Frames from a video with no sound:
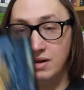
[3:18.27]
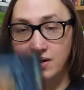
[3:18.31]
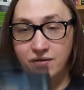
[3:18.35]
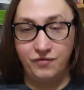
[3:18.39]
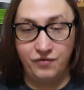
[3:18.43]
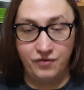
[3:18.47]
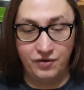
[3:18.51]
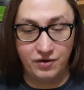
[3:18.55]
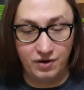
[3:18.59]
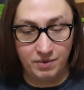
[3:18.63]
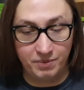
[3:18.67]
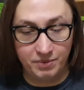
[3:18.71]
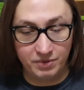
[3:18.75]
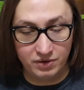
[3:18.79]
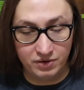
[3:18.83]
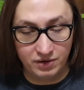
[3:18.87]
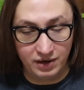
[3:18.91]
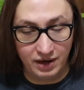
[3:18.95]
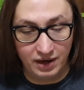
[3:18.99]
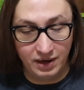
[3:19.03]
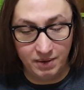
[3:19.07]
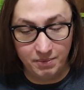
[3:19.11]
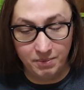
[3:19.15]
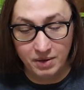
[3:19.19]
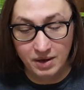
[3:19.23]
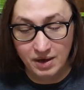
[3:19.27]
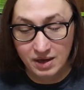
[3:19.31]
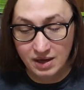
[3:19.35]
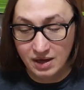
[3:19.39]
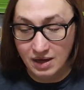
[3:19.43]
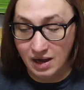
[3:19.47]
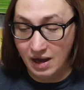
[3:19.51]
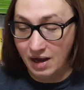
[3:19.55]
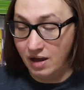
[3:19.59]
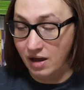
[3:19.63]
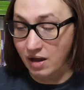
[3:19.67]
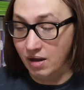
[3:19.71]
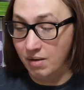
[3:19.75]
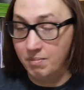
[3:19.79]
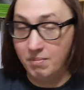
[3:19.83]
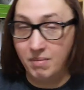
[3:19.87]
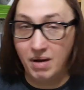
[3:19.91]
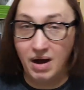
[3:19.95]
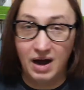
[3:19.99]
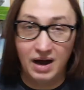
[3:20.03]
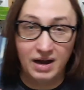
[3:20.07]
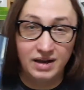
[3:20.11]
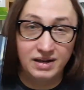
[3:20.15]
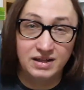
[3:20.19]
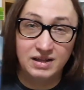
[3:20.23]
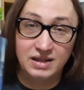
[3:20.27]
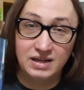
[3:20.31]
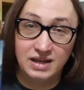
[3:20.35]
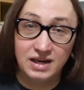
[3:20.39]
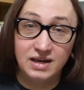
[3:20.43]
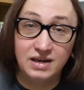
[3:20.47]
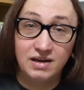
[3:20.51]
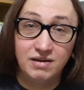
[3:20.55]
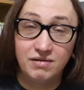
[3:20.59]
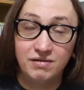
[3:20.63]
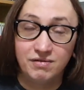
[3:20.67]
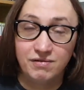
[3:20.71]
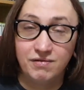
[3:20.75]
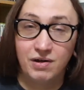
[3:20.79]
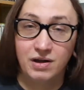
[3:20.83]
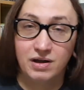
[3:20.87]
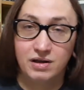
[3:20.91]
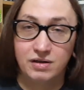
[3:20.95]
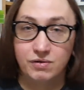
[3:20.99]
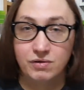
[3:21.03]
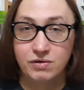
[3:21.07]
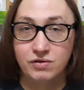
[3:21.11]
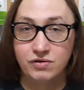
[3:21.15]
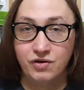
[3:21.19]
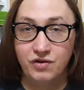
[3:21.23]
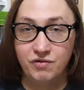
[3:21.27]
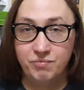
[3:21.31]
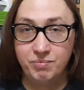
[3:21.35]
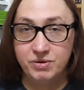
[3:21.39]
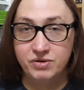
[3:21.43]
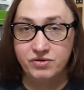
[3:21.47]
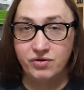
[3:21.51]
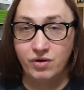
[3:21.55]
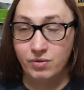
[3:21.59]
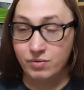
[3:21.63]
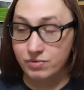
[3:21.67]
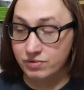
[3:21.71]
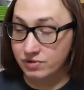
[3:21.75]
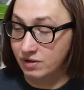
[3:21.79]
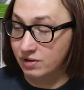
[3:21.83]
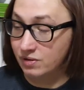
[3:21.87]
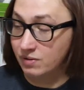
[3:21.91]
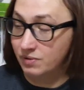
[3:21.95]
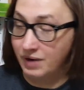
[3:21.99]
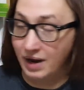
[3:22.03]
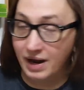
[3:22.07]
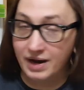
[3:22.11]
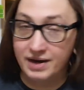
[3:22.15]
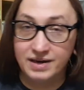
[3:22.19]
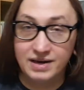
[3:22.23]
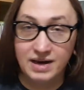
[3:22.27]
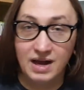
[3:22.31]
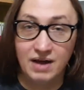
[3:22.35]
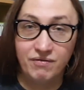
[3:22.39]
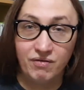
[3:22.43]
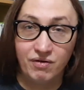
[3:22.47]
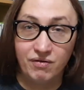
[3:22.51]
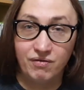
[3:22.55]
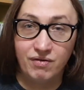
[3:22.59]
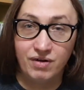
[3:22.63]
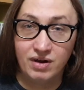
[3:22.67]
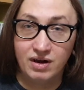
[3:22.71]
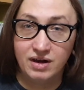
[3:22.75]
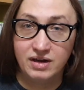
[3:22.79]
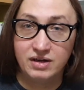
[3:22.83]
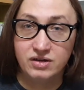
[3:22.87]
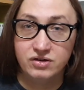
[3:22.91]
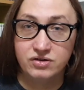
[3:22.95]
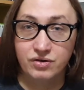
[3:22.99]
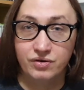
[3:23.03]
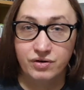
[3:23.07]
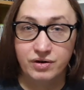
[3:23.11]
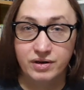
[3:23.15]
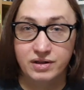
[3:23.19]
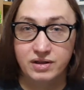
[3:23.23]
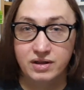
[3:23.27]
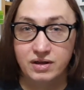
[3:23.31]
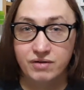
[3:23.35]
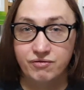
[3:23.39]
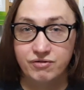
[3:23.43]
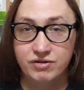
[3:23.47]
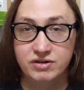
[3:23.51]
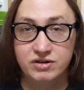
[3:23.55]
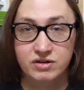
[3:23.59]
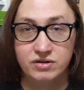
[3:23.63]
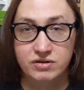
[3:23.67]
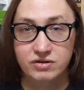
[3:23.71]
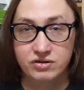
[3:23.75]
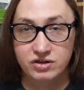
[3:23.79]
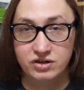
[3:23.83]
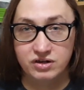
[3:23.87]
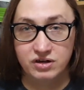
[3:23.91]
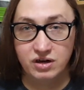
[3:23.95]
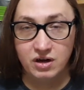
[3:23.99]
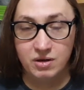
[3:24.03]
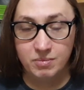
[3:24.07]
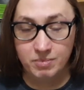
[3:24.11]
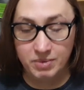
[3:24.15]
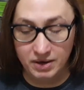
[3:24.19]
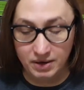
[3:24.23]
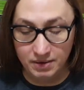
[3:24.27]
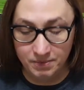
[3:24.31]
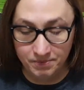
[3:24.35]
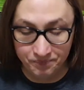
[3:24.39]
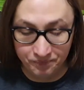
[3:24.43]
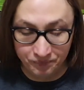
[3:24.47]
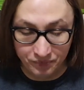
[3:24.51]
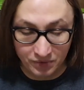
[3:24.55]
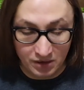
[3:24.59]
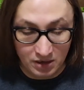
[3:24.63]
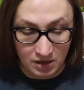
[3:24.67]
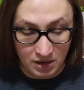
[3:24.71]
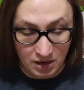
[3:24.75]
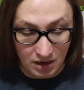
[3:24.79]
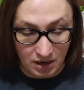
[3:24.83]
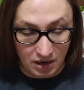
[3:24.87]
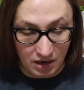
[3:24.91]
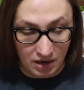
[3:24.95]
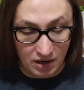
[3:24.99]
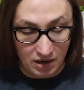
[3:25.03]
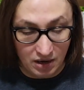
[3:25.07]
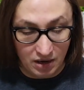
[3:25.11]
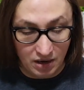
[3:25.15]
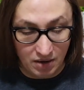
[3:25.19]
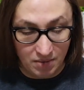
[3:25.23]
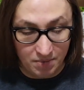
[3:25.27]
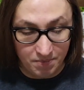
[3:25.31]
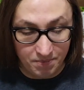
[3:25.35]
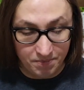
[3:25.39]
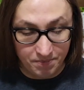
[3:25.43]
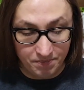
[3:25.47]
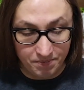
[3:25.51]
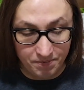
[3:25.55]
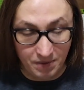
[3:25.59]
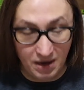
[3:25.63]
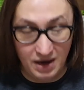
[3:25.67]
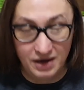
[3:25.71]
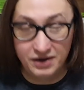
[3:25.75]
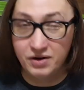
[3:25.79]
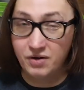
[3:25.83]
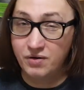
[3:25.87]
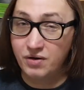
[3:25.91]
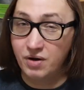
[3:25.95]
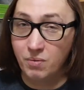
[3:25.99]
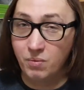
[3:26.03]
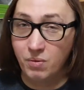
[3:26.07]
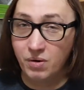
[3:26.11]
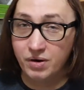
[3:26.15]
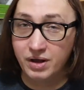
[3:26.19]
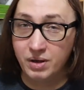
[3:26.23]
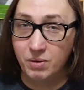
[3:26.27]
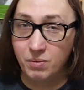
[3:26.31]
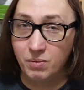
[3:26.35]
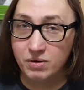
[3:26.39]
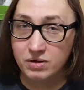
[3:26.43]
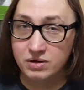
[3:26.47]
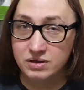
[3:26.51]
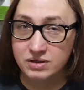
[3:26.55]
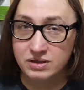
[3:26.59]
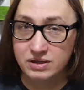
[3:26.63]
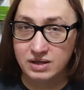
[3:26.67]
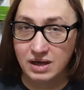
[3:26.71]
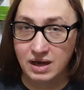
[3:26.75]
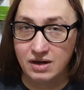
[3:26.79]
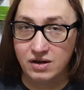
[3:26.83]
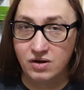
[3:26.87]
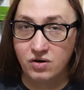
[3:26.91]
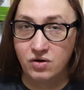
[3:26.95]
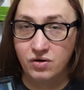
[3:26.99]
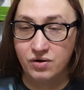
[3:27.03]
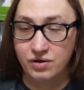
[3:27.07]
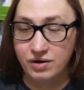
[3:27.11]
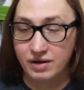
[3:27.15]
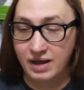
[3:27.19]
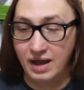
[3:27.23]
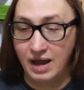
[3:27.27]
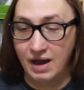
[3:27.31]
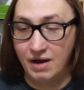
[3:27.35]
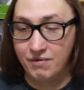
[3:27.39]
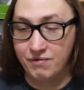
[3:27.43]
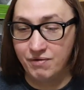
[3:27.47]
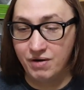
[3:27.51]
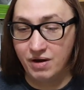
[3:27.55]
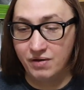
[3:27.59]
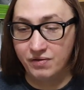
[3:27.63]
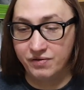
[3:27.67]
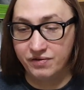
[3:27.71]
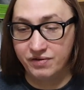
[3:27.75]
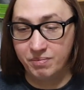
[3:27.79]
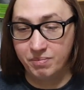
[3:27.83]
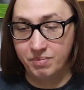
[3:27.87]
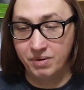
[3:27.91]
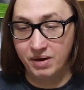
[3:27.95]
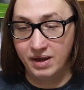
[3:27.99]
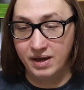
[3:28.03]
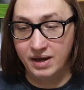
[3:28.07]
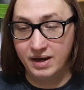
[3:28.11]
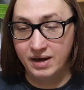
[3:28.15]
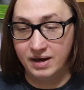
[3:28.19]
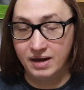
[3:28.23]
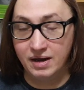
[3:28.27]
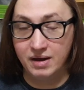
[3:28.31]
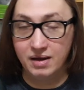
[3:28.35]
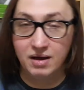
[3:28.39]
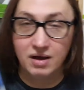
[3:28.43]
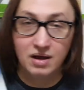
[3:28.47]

phenomenal game. I didn't, truth be told, I never really enjoyed the original Shinobi. I don't know what it was. I couldn't get around to playing it.